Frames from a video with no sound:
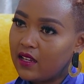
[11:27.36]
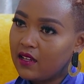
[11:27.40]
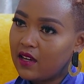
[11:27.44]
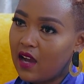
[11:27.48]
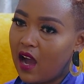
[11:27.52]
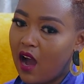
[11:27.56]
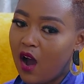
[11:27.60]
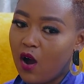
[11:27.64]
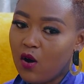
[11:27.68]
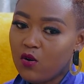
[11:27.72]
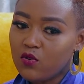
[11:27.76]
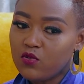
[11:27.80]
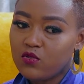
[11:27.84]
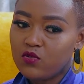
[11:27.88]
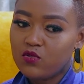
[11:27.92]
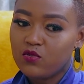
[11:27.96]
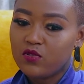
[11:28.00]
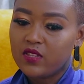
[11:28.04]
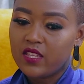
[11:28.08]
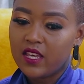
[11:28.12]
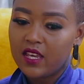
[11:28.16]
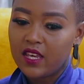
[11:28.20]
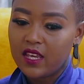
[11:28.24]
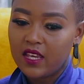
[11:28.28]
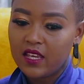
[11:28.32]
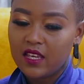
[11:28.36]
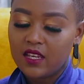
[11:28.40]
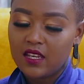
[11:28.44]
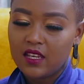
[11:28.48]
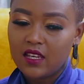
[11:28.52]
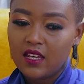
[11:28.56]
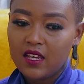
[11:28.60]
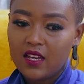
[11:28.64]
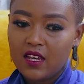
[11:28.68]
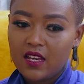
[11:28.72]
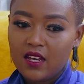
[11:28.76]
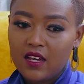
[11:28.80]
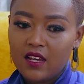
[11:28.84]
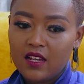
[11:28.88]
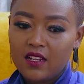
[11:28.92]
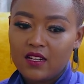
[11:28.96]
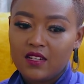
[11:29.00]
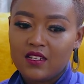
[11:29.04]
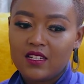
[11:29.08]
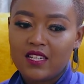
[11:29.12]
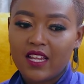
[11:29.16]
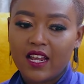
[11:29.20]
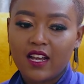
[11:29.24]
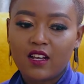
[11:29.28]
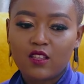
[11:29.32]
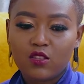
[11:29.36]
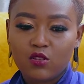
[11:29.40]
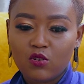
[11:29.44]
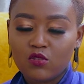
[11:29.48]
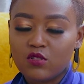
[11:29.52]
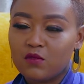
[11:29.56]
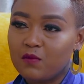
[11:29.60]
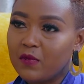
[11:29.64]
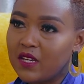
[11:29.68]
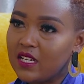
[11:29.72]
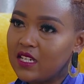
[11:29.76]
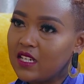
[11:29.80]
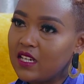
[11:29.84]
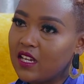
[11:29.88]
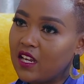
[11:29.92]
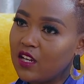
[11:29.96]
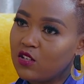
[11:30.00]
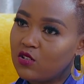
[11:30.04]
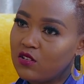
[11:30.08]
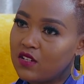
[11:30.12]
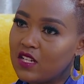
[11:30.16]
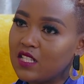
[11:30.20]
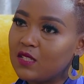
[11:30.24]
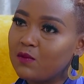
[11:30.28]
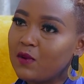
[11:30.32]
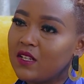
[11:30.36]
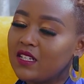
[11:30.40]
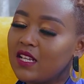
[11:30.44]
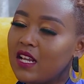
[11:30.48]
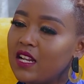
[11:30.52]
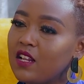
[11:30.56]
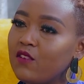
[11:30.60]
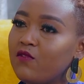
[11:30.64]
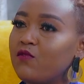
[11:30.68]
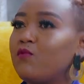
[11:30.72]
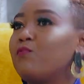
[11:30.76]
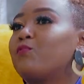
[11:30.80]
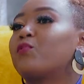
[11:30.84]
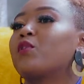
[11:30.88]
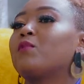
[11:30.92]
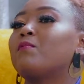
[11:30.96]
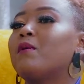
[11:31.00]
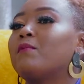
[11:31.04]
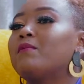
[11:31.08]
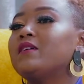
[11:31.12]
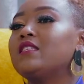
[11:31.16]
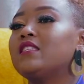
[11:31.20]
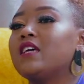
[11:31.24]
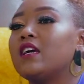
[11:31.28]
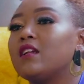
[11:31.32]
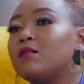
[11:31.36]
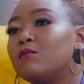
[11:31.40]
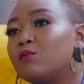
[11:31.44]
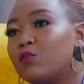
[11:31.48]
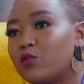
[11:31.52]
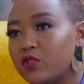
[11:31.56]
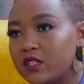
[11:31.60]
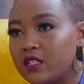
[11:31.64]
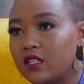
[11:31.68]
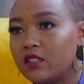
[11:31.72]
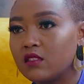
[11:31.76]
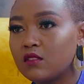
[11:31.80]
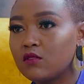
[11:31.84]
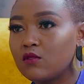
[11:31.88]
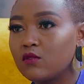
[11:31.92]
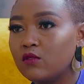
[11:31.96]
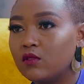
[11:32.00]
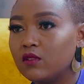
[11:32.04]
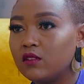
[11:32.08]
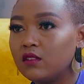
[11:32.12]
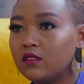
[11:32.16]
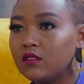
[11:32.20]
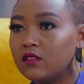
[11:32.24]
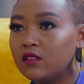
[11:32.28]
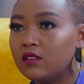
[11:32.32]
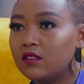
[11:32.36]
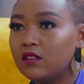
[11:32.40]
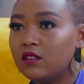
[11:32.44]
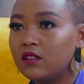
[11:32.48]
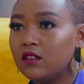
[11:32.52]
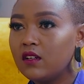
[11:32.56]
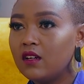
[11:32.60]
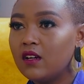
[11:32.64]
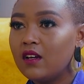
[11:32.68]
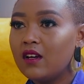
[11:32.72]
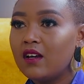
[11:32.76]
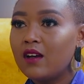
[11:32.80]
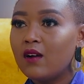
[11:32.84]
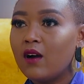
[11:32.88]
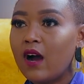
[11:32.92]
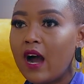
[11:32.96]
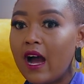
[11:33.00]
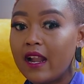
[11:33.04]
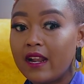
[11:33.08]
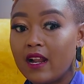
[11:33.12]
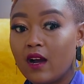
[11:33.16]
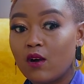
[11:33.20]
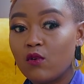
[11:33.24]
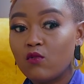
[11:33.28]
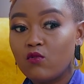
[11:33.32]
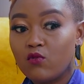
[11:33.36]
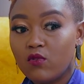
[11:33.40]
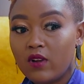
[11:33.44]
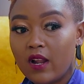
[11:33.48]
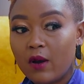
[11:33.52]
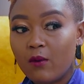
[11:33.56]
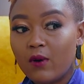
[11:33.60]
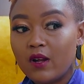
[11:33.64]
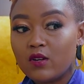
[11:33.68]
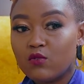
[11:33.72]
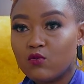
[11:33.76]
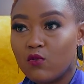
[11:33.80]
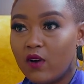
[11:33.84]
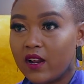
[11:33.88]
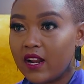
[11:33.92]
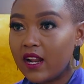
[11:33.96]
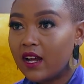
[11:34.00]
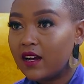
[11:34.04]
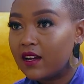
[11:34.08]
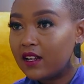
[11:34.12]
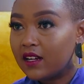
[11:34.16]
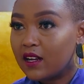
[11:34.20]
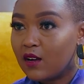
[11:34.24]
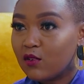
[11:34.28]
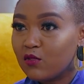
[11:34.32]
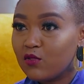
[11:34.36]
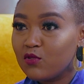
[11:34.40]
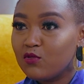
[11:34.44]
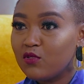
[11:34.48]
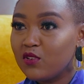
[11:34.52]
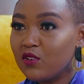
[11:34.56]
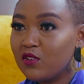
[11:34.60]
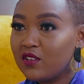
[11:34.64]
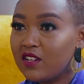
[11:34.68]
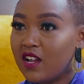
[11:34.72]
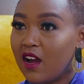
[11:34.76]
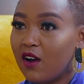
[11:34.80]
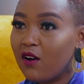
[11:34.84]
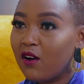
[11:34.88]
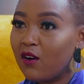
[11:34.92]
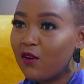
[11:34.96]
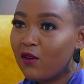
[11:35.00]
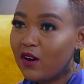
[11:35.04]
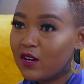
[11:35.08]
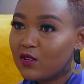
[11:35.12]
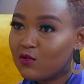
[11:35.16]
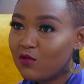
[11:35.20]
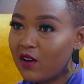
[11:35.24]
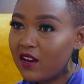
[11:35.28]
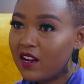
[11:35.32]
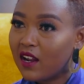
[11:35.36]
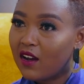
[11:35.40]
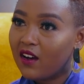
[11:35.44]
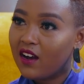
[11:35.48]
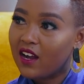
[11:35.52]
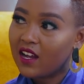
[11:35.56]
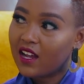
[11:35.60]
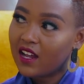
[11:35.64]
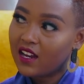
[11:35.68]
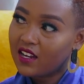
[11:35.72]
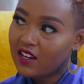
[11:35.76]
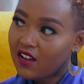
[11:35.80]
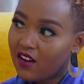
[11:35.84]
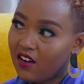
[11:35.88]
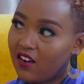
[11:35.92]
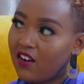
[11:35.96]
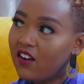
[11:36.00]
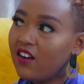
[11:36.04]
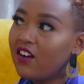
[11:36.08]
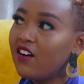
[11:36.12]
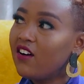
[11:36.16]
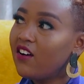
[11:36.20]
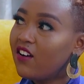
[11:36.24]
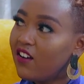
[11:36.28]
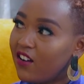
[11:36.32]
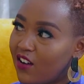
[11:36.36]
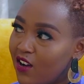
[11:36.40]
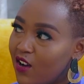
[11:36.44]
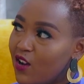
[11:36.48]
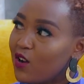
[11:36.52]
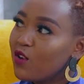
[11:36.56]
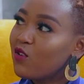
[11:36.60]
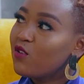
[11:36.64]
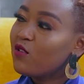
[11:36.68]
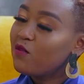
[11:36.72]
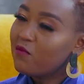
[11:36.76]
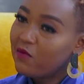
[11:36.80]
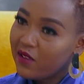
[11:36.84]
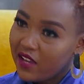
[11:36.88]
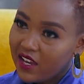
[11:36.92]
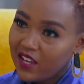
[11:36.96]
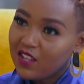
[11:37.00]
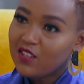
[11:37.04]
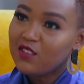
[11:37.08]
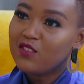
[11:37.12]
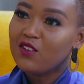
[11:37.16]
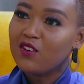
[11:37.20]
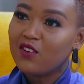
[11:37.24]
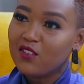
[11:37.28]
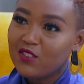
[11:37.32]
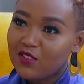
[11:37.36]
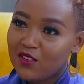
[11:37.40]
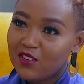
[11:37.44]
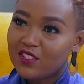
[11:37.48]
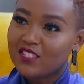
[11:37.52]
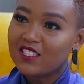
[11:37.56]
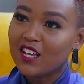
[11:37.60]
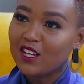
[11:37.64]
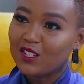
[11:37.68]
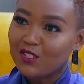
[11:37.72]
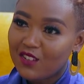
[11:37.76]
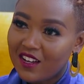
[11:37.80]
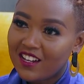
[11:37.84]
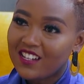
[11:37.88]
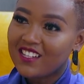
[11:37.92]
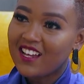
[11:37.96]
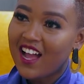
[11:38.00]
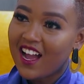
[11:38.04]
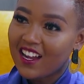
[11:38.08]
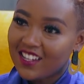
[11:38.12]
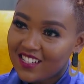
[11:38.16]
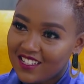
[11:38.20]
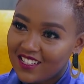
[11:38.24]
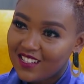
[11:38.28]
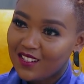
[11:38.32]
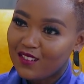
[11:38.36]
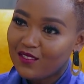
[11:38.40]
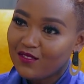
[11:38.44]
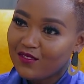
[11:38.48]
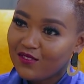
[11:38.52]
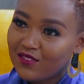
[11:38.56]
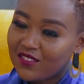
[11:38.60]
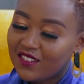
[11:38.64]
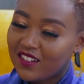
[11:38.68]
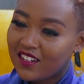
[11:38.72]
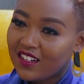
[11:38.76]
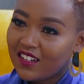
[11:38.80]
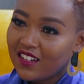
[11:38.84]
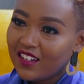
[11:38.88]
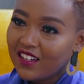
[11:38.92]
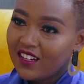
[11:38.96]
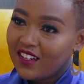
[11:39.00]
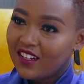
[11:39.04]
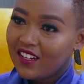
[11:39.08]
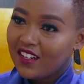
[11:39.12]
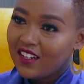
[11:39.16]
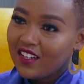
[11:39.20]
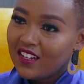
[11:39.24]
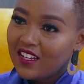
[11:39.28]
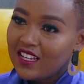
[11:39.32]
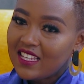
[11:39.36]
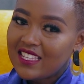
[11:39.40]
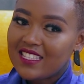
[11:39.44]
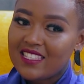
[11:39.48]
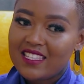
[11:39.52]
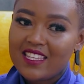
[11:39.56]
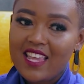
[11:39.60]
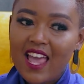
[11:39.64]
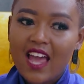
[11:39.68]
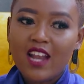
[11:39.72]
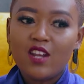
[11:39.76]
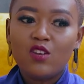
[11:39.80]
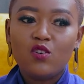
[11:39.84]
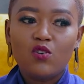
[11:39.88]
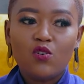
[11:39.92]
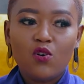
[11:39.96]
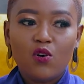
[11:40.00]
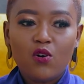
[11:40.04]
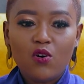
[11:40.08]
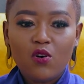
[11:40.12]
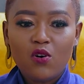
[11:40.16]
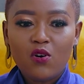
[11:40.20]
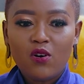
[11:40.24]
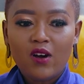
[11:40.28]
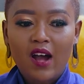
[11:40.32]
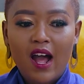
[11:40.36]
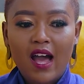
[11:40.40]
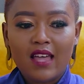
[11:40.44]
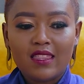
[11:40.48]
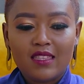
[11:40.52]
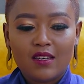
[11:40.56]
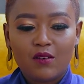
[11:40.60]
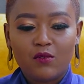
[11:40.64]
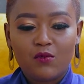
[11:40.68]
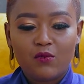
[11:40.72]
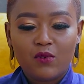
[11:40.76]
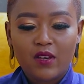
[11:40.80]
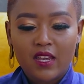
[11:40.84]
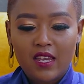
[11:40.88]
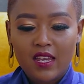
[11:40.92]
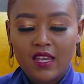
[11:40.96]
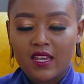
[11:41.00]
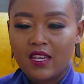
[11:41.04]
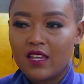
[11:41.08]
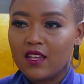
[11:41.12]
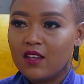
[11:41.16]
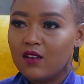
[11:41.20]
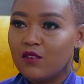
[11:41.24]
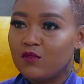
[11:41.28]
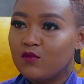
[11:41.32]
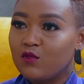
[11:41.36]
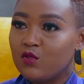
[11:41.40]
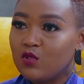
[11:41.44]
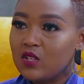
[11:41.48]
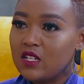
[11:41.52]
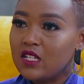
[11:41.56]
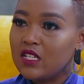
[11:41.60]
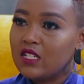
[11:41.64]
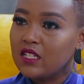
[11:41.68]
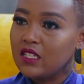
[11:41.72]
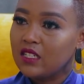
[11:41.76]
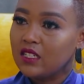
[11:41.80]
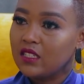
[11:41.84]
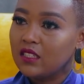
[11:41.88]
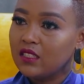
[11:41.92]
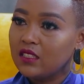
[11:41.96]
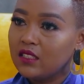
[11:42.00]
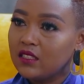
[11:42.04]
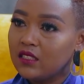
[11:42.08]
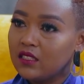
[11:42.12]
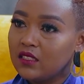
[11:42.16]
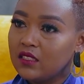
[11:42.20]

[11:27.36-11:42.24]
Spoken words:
how do they take those medications, especially probably they're in boarding school? Anakula, watu anakunywa hiyo dawa, watu anaangalia, oh, kumbe, you're sexually active. Is there no other way of treating?